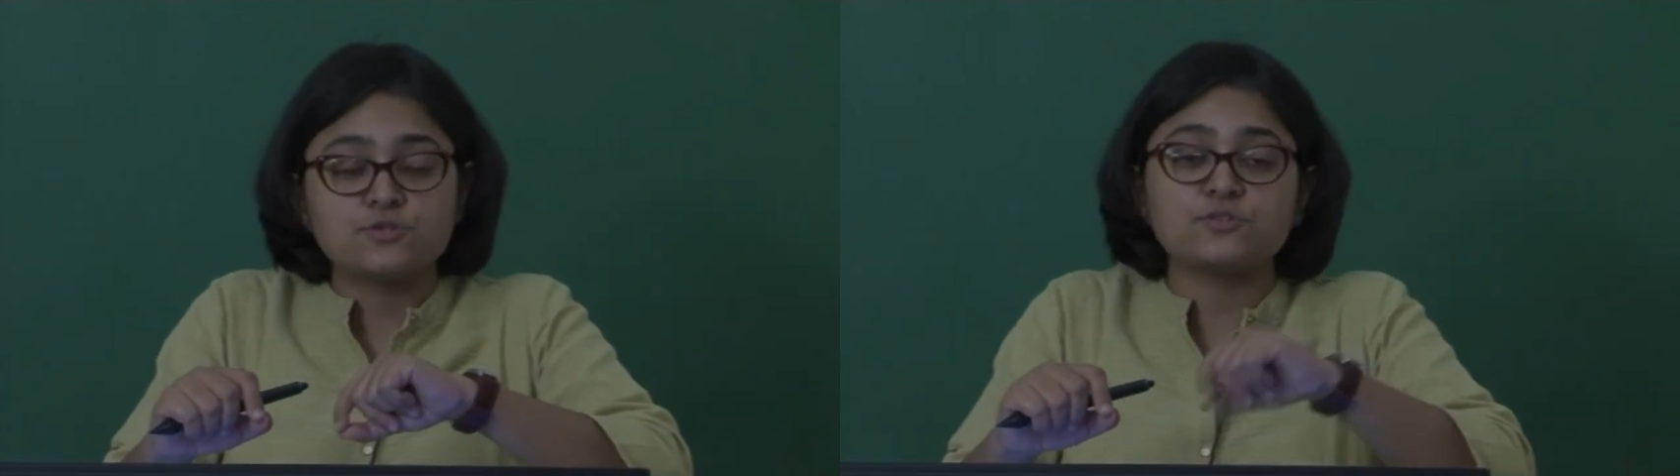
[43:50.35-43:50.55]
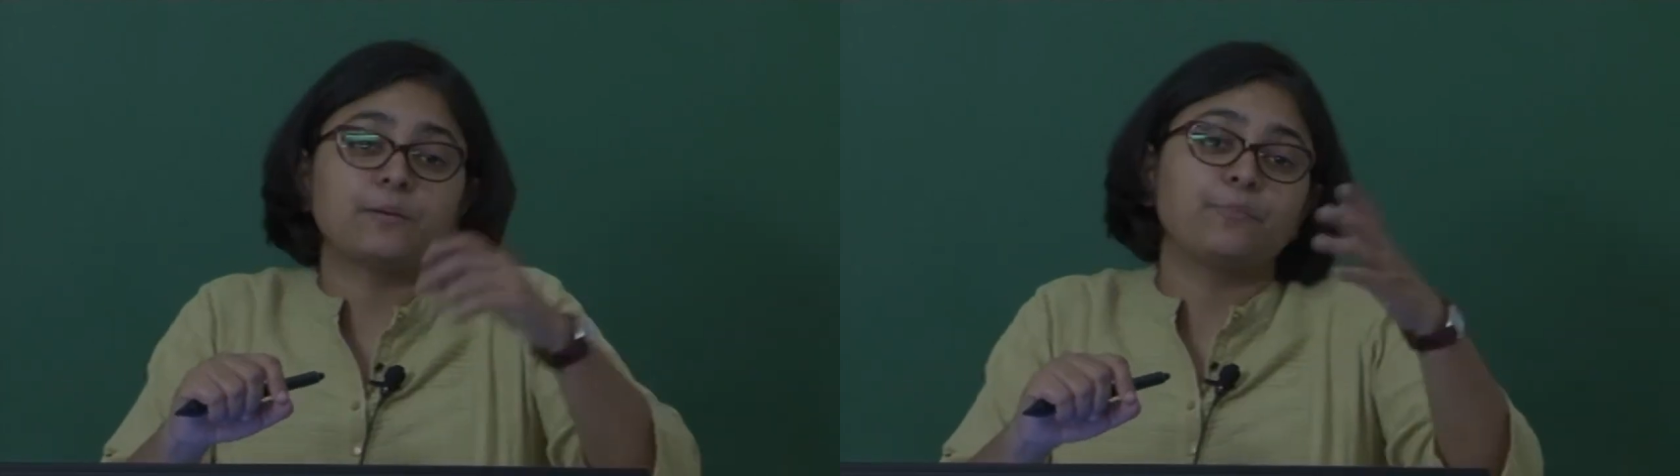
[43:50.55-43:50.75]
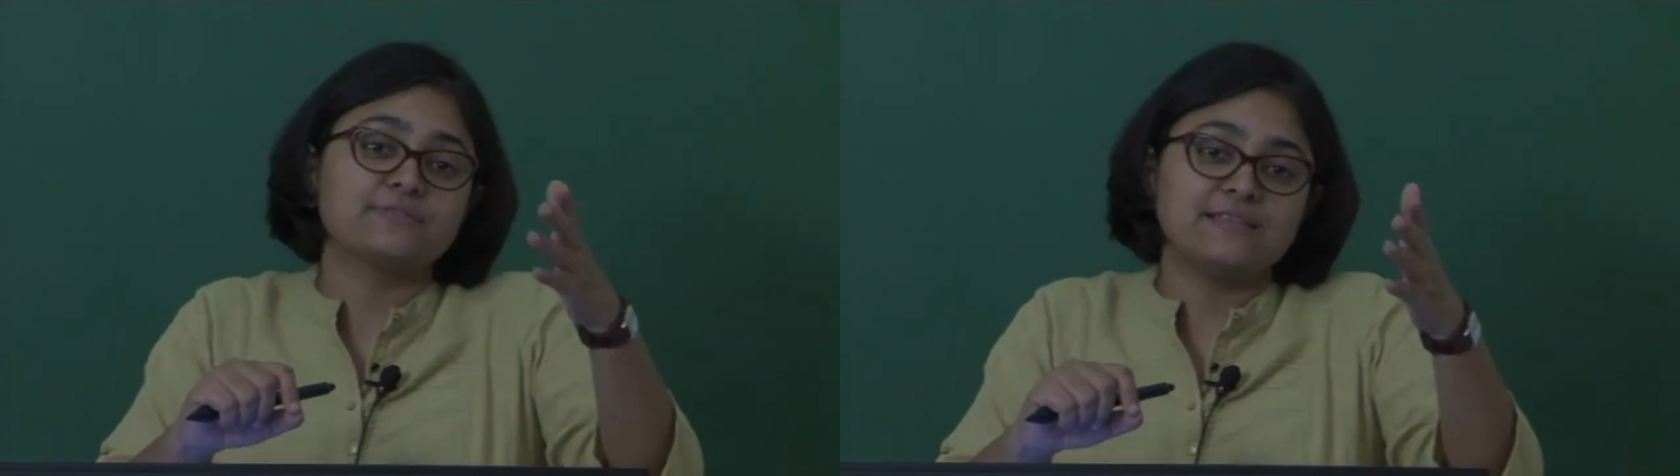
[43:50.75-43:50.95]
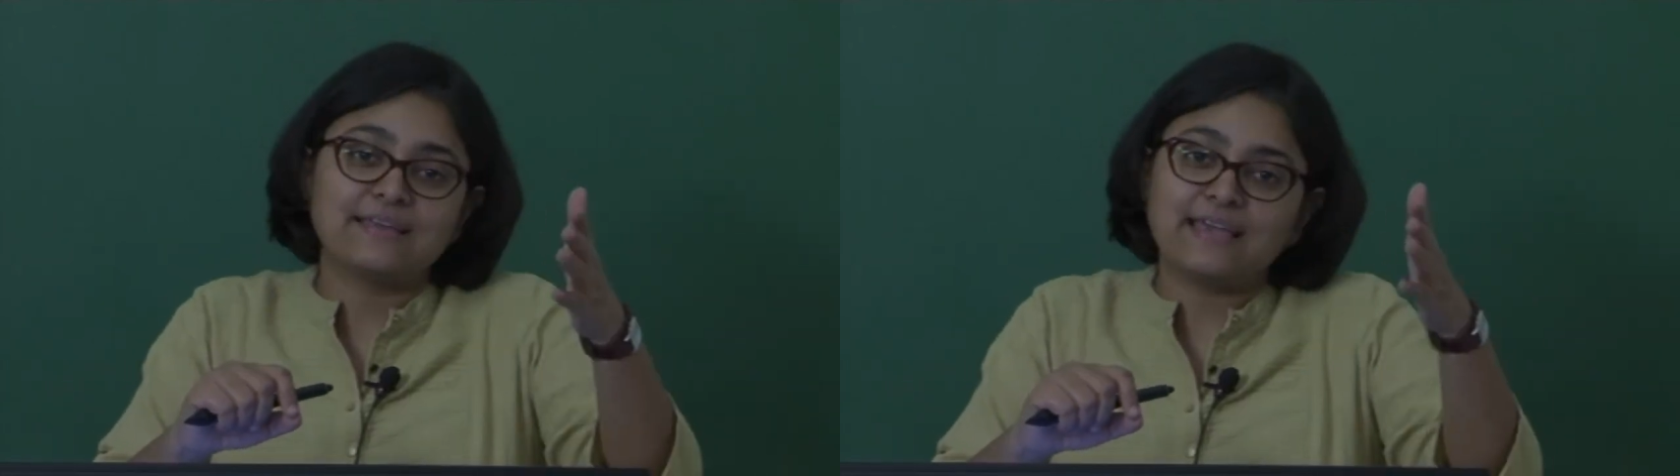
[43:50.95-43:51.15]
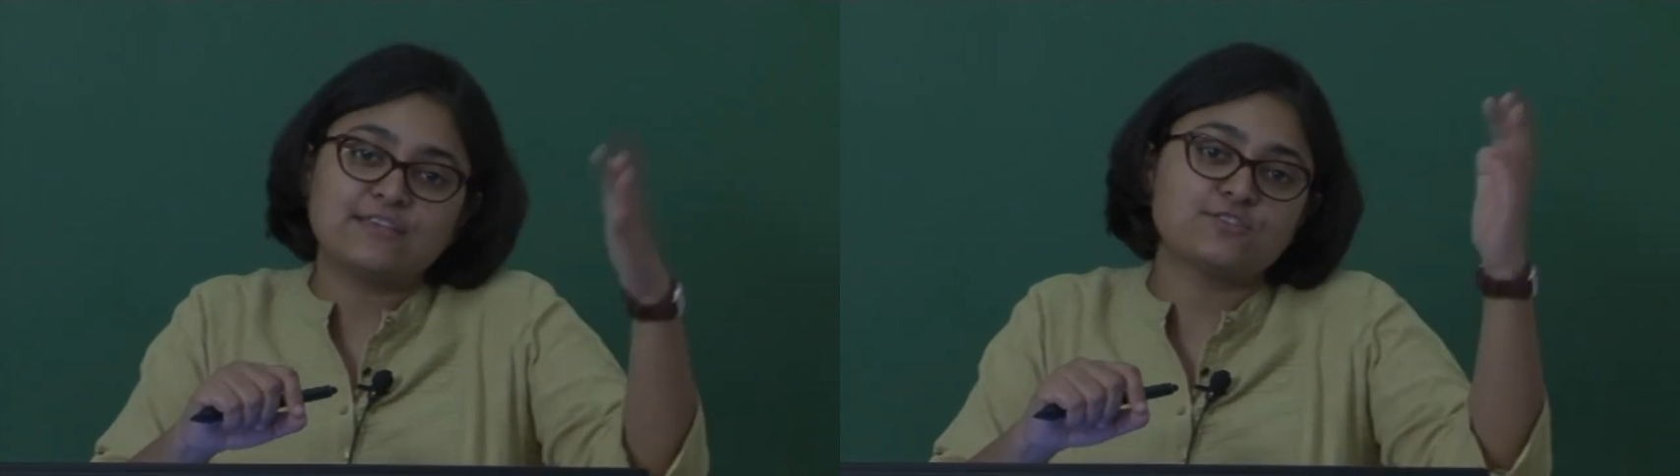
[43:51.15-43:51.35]
So, suppose
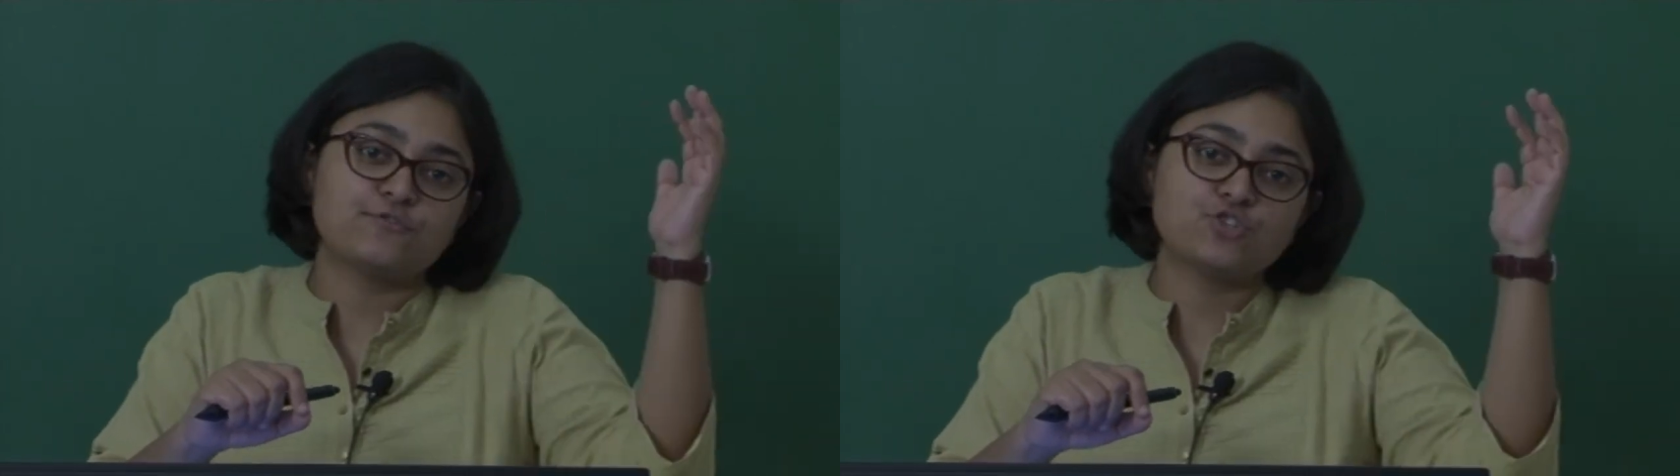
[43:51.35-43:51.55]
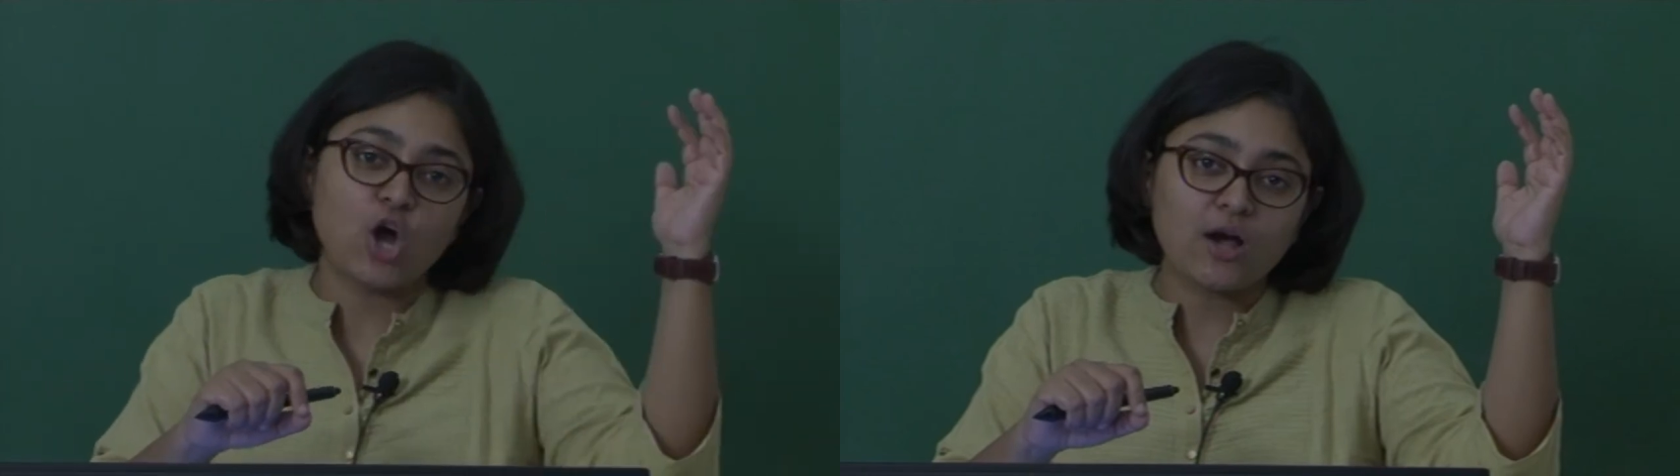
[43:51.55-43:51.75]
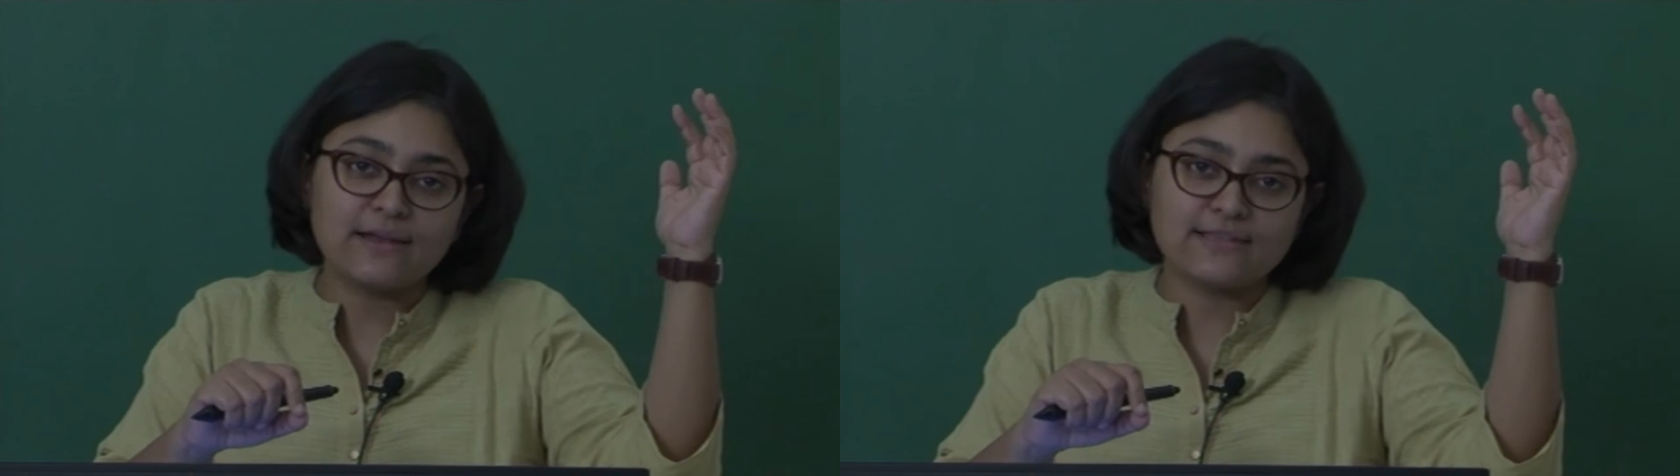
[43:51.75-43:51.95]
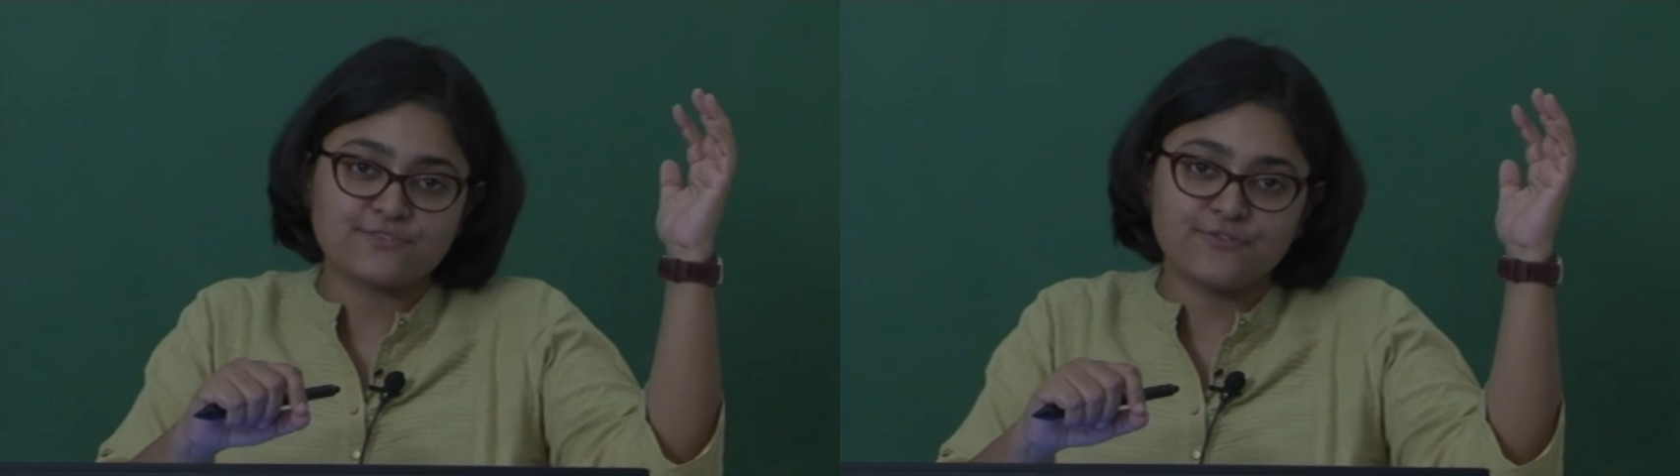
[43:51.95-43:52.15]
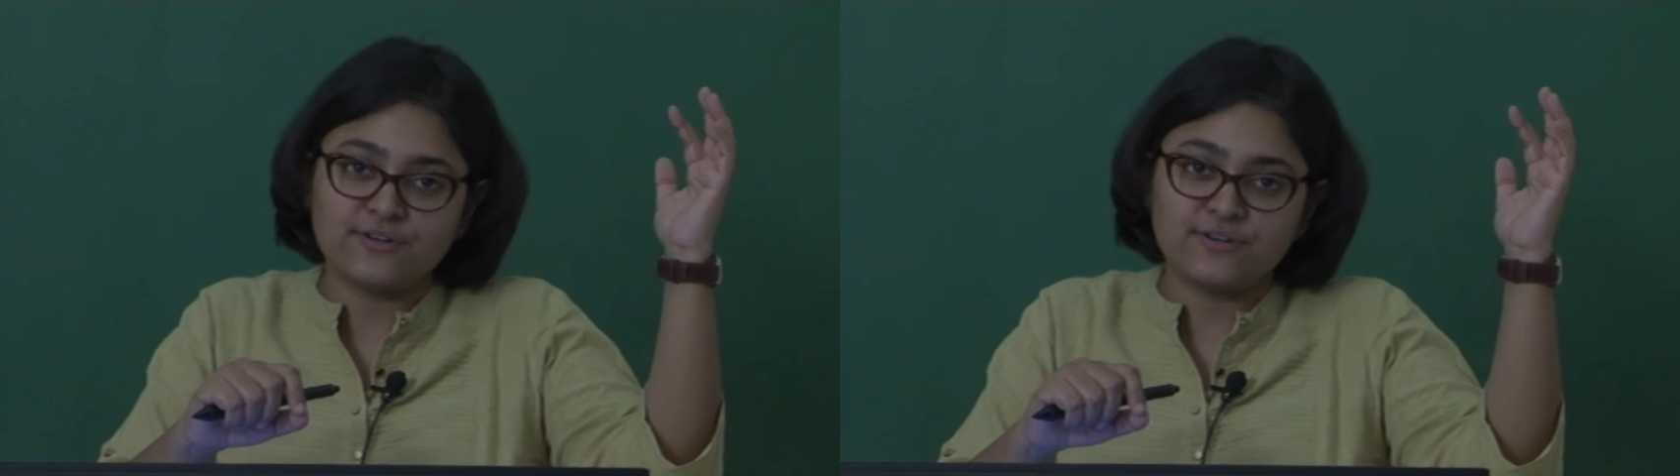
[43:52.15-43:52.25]
in the case of chocolates,